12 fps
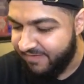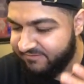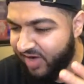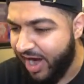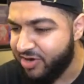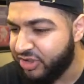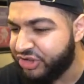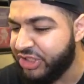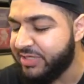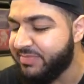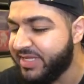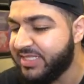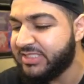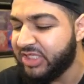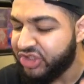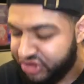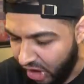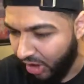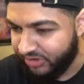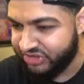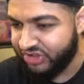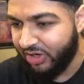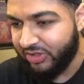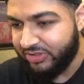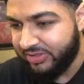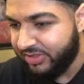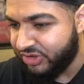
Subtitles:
Fire G means Charizard.